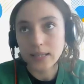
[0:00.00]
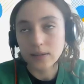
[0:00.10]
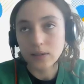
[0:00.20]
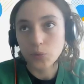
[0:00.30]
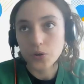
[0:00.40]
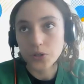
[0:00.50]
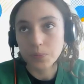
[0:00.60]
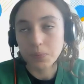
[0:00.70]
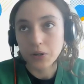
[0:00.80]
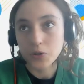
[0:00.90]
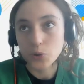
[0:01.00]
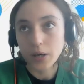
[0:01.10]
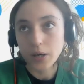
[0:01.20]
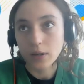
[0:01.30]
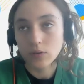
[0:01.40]
that it was because
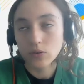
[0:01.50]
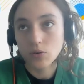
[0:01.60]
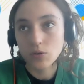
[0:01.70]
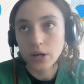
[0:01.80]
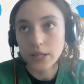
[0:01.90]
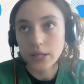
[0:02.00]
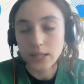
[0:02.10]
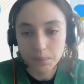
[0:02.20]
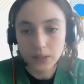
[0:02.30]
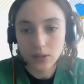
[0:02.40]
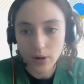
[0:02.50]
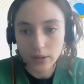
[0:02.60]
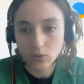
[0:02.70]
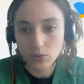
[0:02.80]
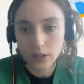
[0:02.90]
we had no SAP
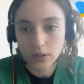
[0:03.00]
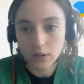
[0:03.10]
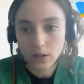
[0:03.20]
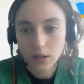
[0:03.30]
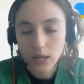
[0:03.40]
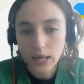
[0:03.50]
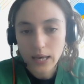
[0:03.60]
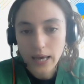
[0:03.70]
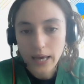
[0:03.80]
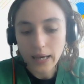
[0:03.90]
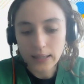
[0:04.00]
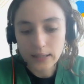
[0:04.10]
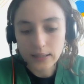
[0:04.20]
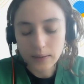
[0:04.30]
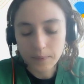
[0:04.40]
right to
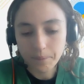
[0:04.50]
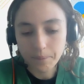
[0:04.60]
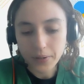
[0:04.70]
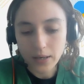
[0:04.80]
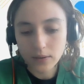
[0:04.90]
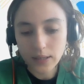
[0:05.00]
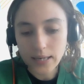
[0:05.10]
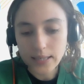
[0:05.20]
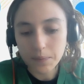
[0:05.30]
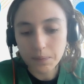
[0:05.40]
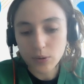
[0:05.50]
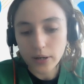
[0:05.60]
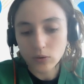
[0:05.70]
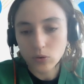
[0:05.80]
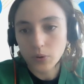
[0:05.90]
win. And the SAP
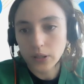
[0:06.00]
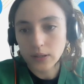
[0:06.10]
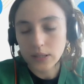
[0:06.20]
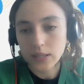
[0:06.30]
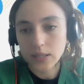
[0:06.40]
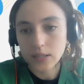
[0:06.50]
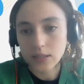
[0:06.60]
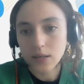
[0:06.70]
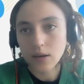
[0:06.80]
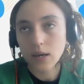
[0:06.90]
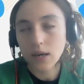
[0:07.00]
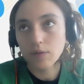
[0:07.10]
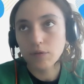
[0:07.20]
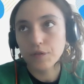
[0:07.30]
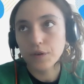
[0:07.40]
right to win is
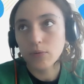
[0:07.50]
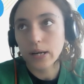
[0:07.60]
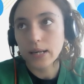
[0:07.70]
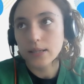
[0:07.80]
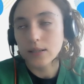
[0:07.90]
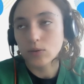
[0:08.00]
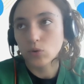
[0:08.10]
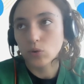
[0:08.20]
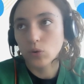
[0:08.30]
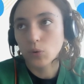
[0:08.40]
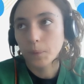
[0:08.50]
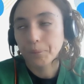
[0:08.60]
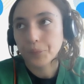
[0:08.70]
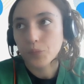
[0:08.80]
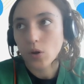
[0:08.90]
everything related to
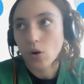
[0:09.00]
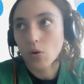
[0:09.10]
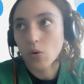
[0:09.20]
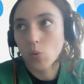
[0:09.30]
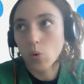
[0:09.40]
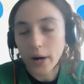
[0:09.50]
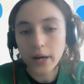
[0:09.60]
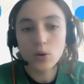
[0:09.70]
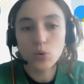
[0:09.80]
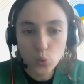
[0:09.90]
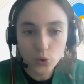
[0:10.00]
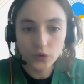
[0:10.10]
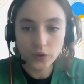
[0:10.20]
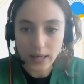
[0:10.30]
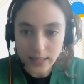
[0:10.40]
why
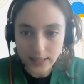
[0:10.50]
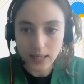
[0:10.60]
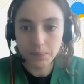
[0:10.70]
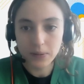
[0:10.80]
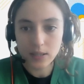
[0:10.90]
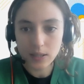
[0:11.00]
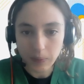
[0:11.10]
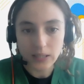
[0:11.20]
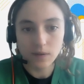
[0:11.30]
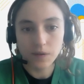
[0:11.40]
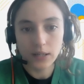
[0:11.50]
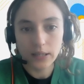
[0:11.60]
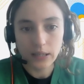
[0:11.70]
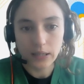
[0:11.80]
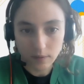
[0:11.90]
would SAP
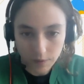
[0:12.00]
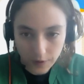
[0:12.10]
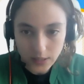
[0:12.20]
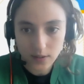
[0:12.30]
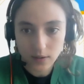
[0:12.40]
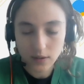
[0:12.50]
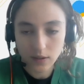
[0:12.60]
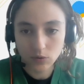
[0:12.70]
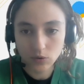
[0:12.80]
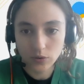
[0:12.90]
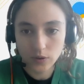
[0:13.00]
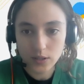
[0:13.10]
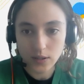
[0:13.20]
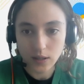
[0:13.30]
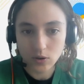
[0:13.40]
specifically invest into
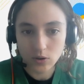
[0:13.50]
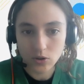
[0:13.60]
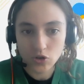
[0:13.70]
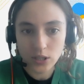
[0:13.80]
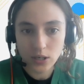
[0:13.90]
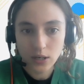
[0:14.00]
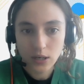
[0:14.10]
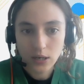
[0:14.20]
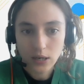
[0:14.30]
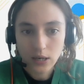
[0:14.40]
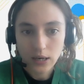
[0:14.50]
this technology? Mm-hmm.